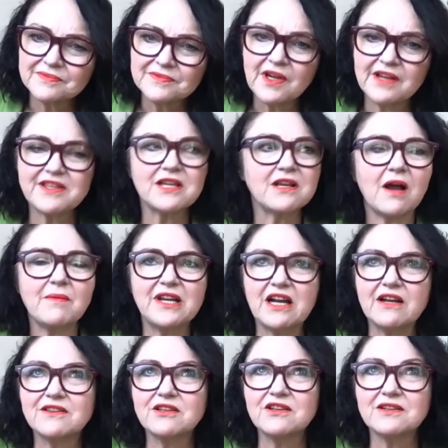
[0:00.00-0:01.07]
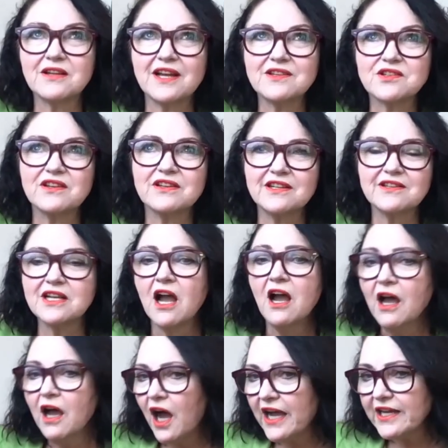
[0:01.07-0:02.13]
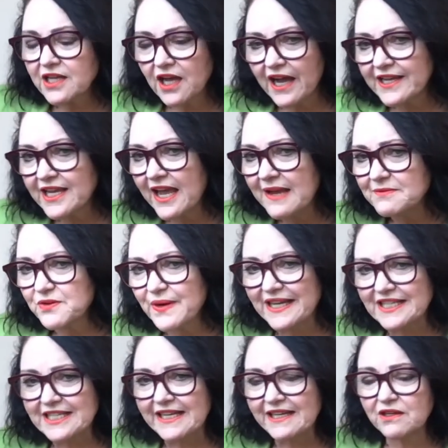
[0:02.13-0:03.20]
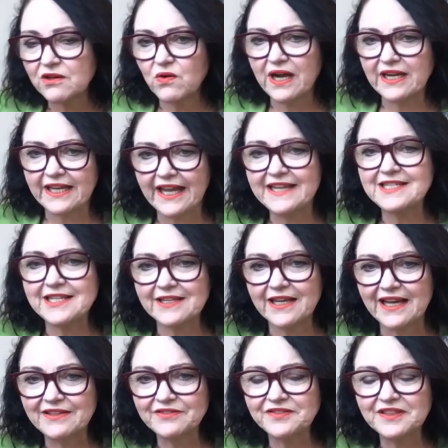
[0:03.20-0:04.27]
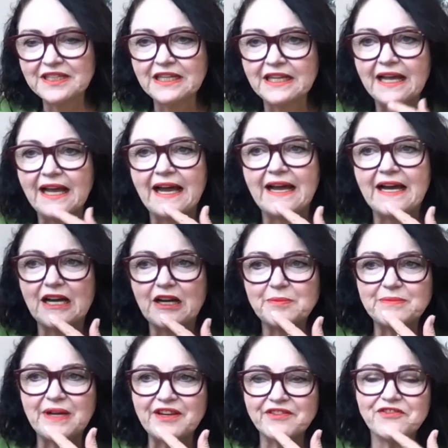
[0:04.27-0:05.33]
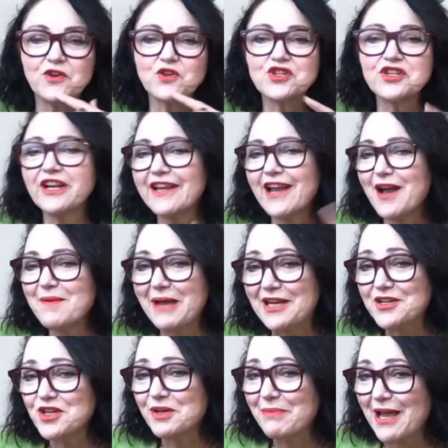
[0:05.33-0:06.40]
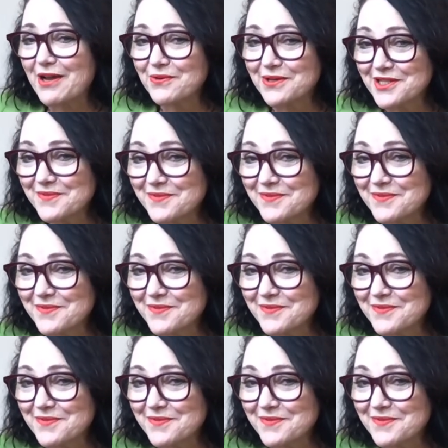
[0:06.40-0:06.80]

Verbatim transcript: I think. I mean, I, th- I certainly think. I, I came to acting quite late in life. Um, and fortunately, I'm aging backwards.